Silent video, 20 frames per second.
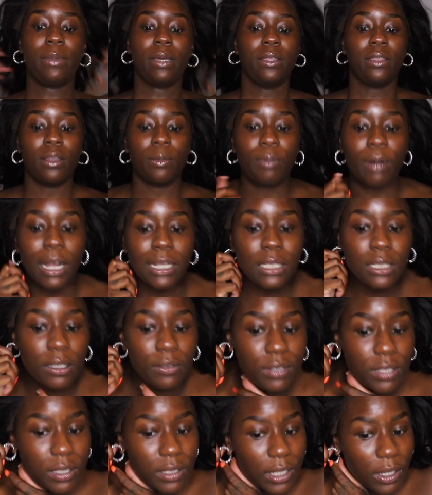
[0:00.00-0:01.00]
in the process
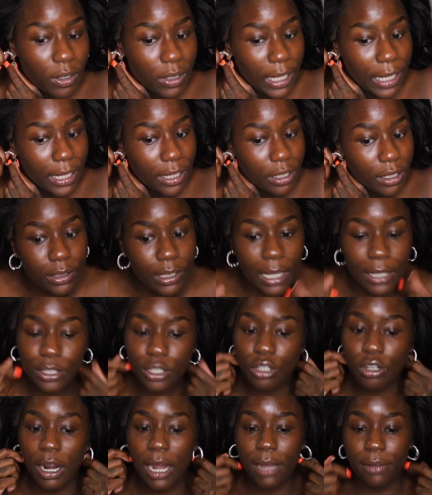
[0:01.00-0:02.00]
of still like test
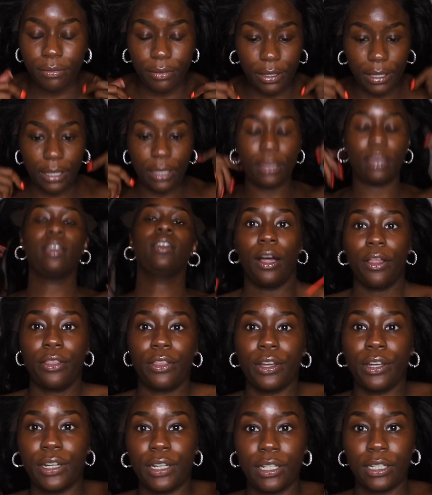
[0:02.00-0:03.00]
driving
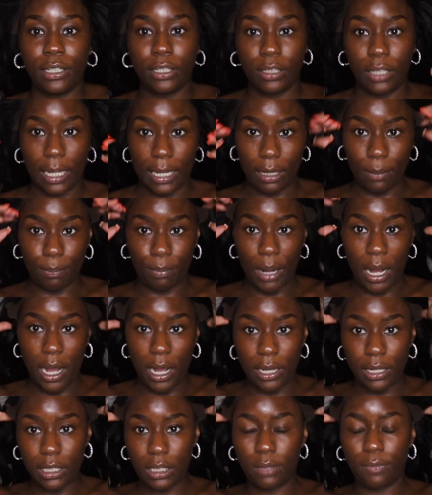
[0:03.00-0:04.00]
other like
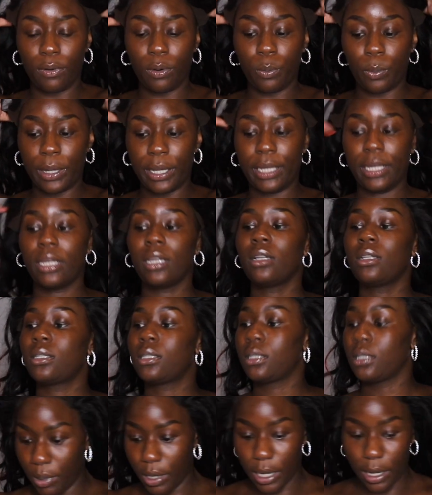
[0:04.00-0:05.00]
bonds for
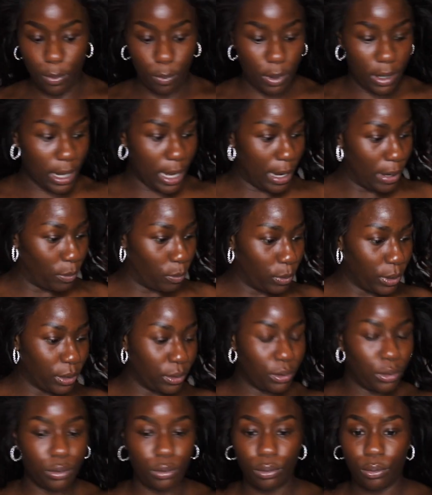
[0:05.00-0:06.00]
wigs, but what I will
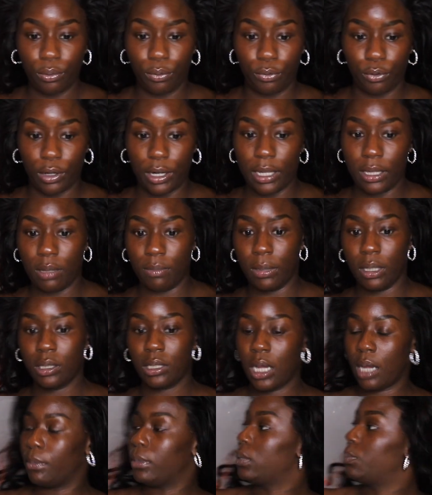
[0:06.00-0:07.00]
do for in the
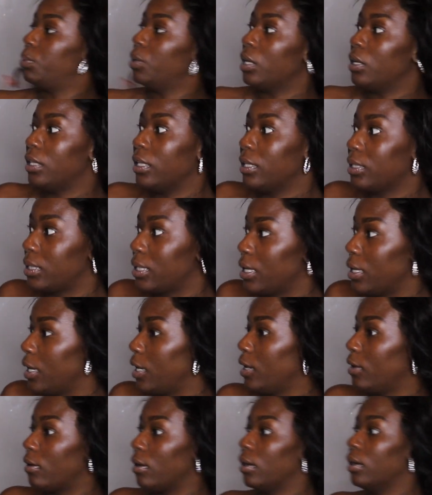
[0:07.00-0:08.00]
meantime is put this
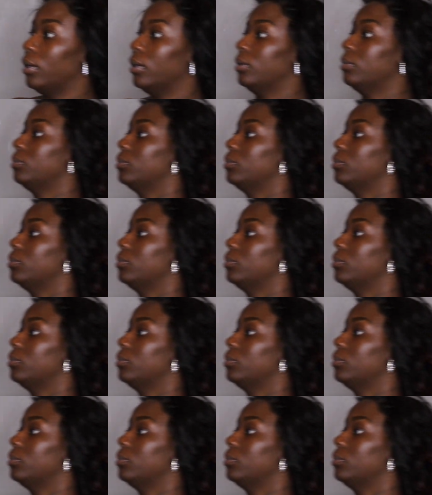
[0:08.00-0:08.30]
hair up